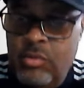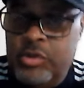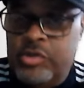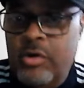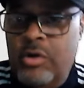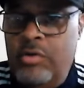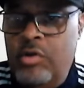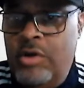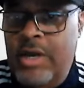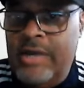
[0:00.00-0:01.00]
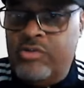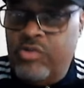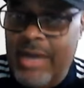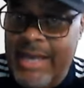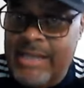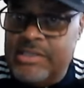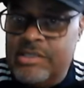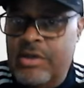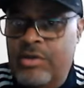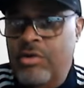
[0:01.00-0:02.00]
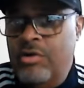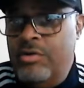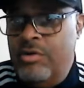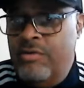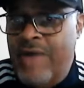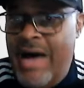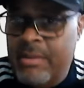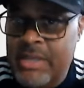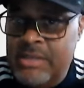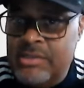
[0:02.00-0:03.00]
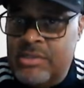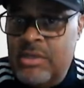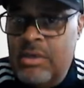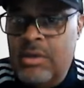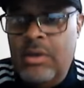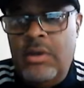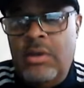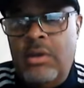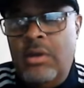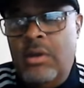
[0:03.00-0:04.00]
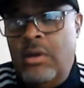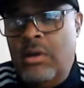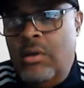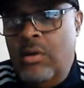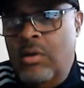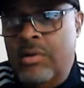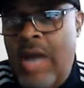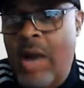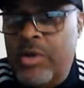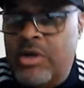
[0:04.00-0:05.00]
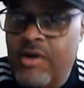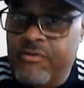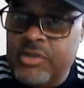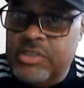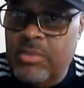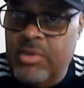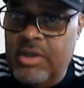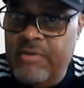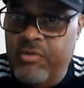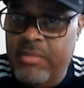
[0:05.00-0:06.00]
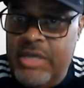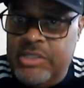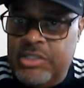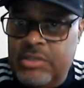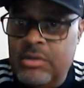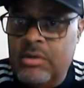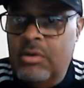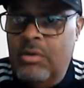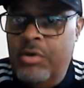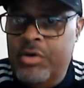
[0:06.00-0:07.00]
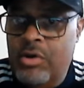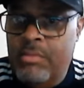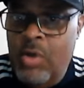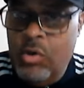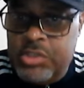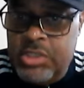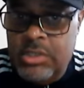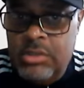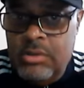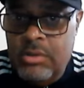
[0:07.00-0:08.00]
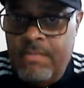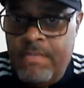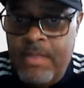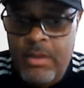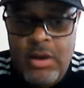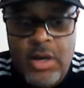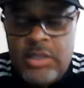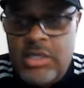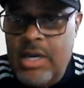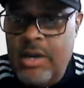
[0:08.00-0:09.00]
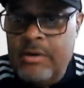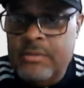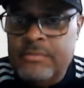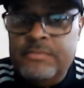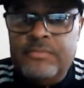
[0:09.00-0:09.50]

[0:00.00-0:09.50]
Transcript: with your electrolytes and your vitamins. Now we're covering some of the information on your molting care.